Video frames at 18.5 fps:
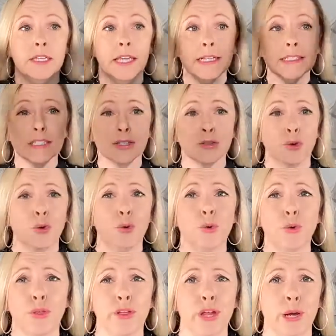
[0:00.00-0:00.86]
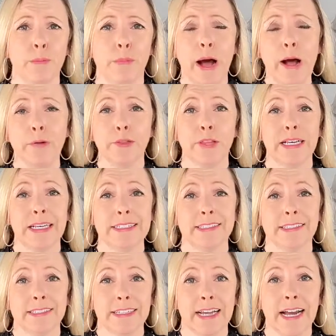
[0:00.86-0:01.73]
That's the cool thing about
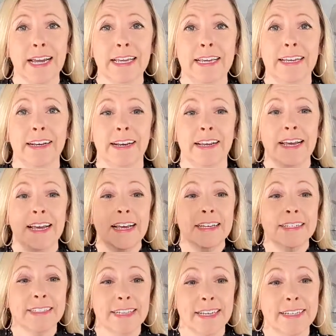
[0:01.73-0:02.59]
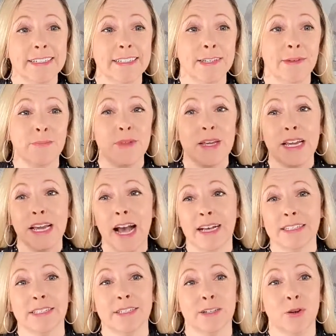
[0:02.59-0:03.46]
this, is I can say something,
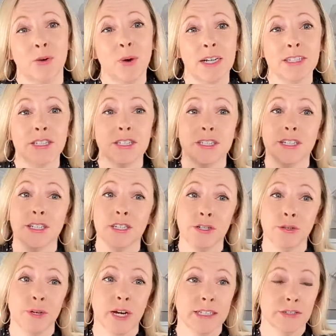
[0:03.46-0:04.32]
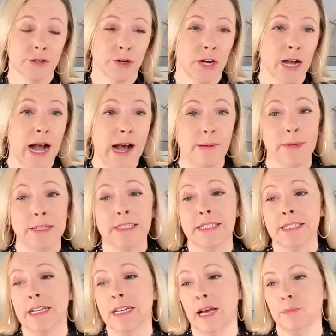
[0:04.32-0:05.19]
ask a question, you guys are
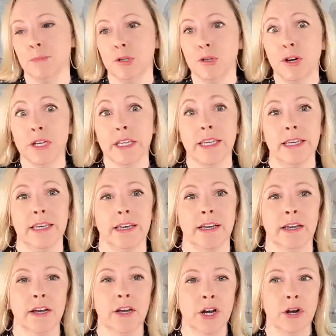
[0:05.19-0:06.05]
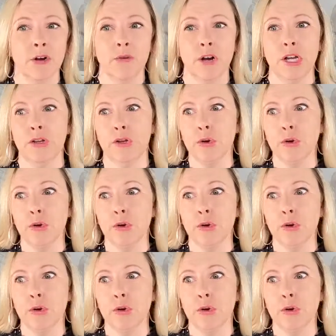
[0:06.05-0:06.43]
commenting, I'm looking, right?